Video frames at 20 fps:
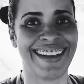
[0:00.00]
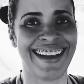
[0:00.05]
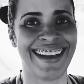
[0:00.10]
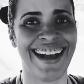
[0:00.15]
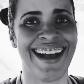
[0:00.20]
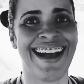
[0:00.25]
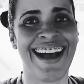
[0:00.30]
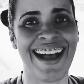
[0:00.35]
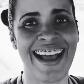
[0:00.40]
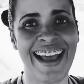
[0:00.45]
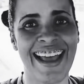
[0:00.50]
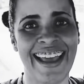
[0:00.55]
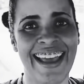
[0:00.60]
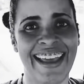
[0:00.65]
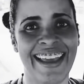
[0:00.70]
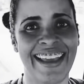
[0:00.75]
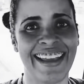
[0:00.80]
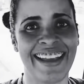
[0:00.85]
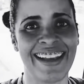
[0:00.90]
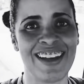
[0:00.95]

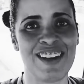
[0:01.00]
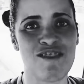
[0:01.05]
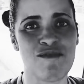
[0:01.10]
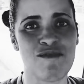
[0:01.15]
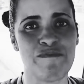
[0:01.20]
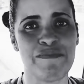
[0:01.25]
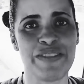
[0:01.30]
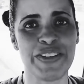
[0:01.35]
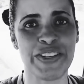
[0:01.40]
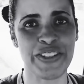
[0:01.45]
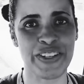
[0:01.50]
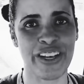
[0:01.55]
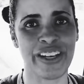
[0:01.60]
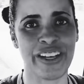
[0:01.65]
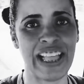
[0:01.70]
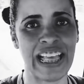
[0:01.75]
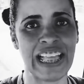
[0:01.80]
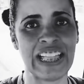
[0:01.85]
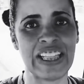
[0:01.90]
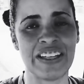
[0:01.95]
Hi, Michelle
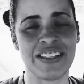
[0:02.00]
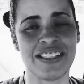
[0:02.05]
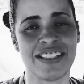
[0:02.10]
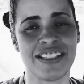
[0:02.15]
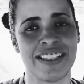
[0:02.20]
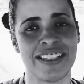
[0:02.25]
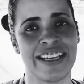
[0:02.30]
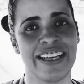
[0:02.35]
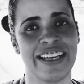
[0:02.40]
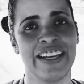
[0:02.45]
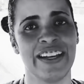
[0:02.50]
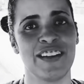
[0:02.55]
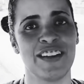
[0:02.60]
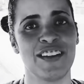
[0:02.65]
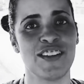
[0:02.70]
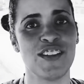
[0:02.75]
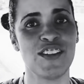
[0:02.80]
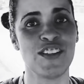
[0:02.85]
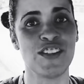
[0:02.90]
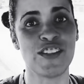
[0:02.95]
LLC here.
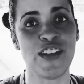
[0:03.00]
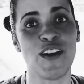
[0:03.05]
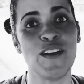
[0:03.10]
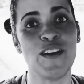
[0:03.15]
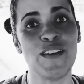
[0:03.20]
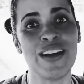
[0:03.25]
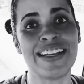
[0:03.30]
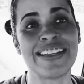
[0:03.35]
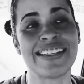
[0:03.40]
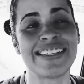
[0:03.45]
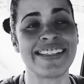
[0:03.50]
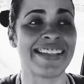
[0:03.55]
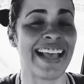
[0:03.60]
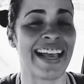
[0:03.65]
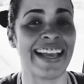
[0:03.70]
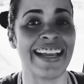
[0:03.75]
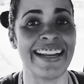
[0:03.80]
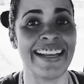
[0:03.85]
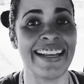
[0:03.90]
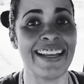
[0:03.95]
So
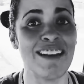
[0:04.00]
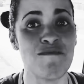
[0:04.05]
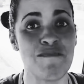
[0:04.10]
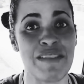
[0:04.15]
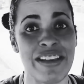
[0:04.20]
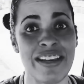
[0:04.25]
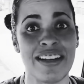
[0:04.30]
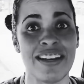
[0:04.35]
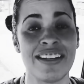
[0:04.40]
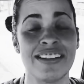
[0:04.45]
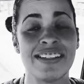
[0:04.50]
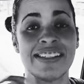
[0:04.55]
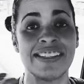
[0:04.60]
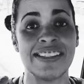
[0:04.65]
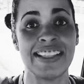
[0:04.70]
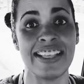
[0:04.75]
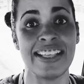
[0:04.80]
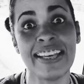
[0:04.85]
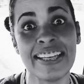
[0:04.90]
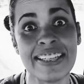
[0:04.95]
excited because
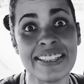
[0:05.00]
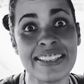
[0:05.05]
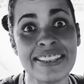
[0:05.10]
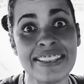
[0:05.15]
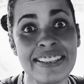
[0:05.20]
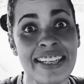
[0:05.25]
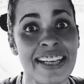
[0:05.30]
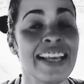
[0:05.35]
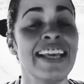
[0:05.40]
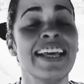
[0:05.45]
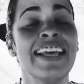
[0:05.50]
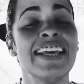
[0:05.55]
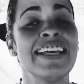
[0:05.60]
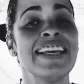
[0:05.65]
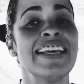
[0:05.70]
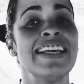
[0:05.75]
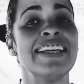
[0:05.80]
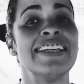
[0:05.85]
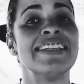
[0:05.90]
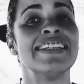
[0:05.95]
this
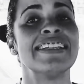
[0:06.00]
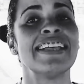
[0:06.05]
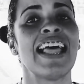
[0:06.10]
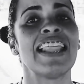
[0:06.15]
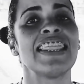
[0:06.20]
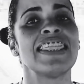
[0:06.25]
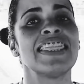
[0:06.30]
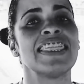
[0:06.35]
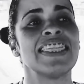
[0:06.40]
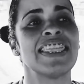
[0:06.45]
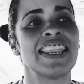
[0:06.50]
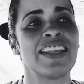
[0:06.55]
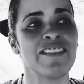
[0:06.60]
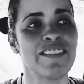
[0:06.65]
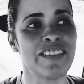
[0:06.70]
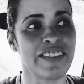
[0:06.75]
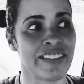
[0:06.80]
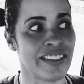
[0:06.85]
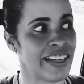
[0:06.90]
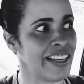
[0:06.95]
is
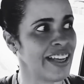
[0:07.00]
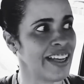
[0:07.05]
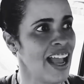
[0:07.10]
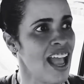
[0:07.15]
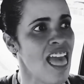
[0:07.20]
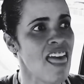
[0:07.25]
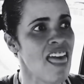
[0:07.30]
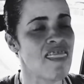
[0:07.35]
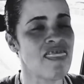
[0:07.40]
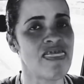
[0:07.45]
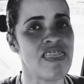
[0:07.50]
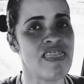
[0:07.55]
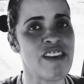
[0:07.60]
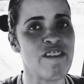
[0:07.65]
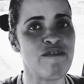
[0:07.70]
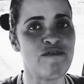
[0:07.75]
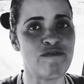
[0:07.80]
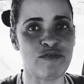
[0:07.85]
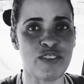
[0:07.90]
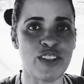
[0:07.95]
literally the
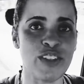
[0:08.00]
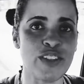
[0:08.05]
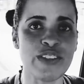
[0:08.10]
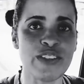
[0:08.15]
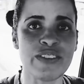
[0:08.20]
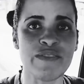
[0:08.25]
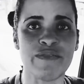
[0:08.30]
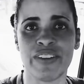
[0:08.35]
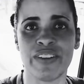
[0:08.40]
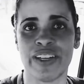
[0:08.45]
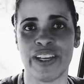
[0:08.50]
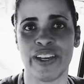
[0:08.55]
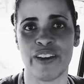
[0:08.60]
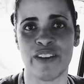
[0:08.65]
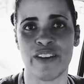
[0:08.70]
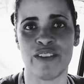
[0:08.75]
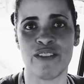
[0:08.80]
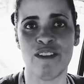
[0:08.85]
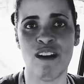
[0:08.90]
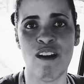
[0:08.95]
first
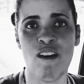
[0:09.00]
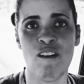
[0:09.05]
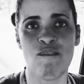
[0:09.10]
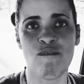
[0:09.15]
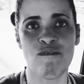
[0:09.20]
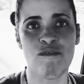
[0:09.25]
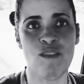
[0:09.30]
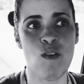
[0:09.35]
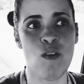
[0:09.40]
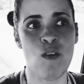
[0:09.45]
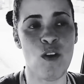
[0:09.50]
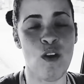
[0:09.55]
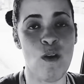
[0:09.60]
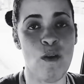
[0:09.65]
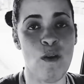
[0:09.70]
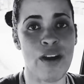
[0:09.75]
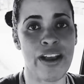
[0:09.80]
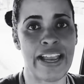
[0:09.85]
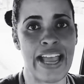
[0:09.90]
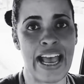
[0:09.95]
video for
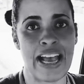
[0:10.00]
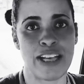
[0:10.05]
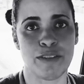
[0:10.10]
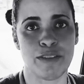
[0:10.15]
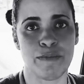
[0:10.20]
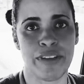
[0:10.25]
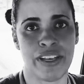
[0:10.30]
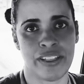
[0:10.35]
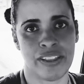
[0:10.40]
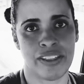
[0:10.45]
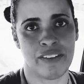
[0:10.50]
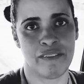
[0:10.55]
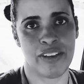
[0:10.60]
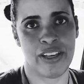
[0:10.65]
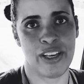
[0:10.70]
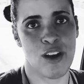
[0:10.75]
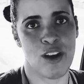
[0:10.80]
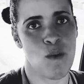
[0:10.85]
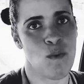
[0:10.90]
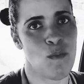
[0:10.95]
Orgasmic
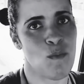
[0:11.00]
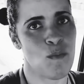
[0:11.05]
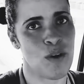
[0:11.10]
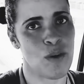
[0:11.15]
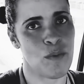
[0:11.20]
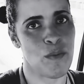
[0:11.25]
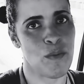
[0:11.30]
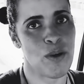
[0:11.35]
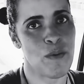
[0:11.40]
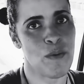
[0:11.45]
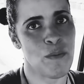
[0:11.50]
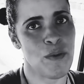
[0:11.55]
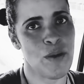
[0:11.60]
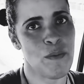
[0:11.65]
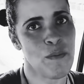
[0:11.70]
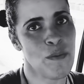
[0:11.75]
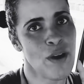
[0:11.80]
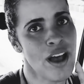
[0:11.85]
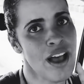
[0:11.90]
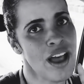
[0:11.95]
Living
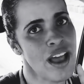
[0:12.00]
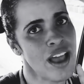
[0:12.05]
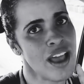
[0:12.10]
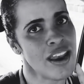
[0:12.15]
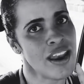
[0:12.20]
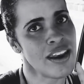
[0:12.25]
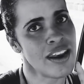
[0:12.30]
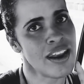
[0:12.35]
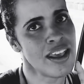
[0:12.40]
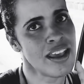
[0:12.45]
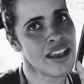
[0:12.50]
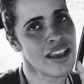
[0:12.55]
1111.